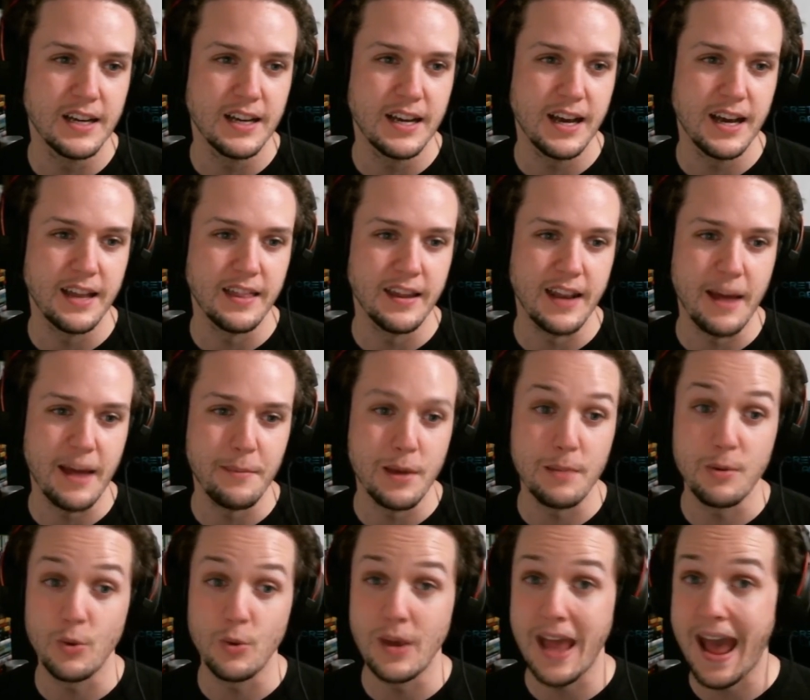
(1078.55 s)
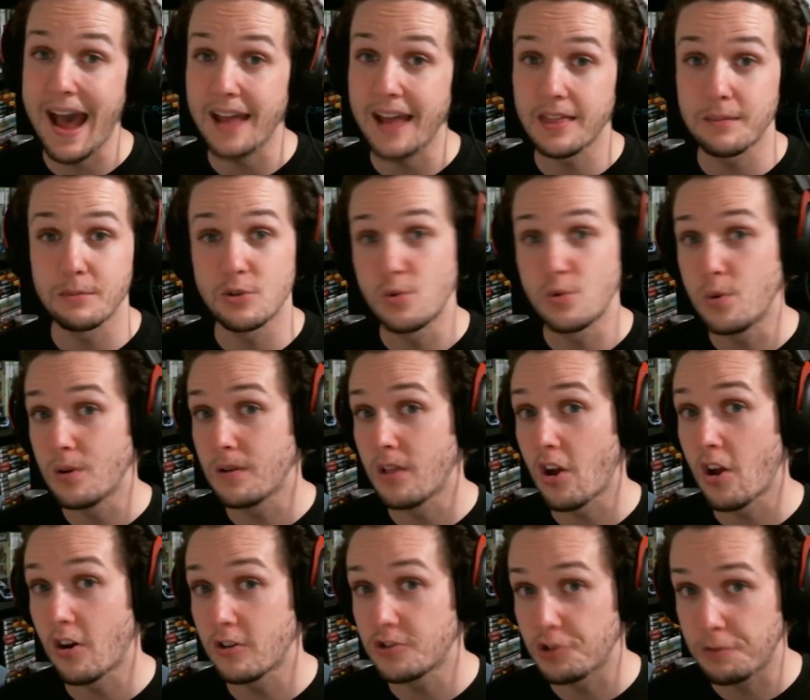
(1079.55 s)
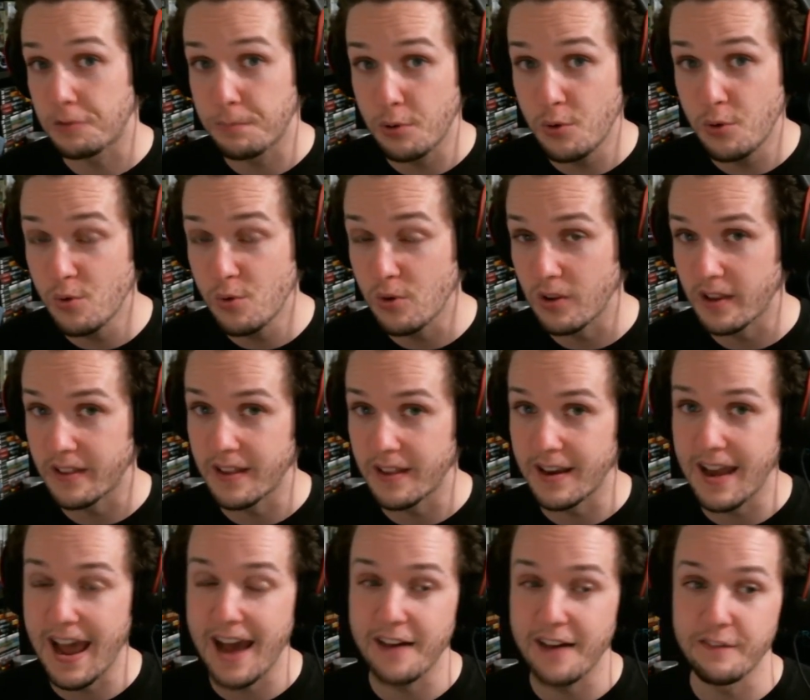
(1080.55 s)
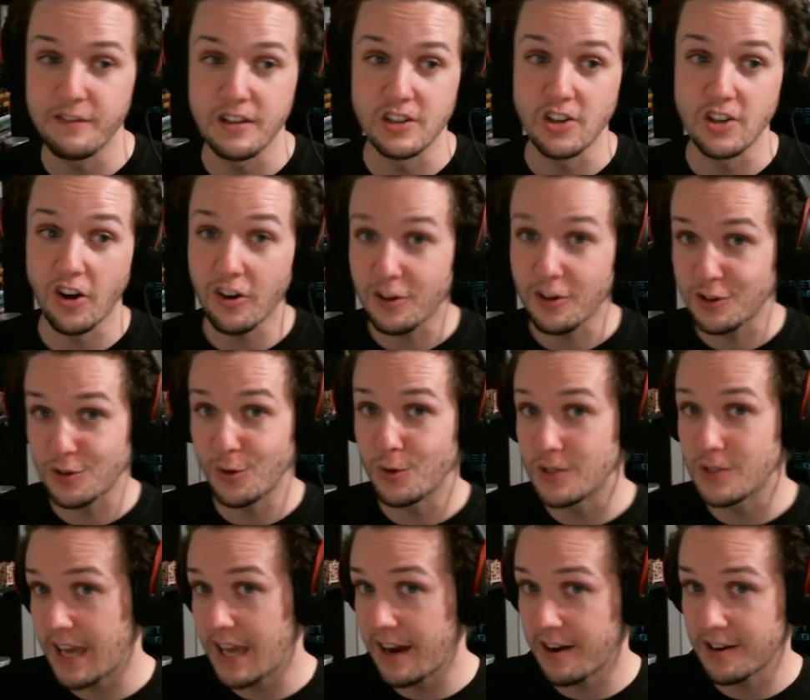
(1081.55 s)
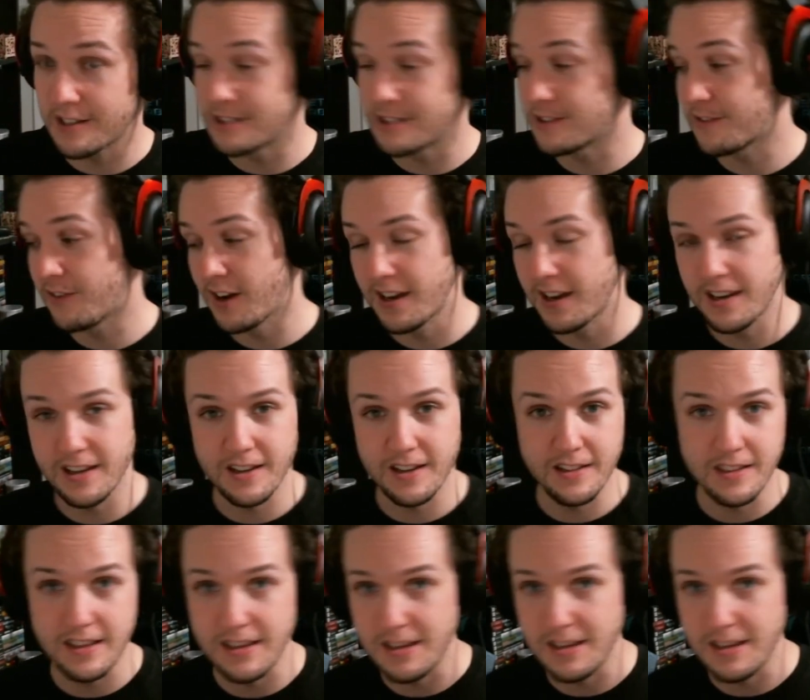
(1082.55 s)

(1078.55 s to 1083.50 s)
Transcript: and then maybe we add them to a larger pool and then have the Dark Souls characters fighting the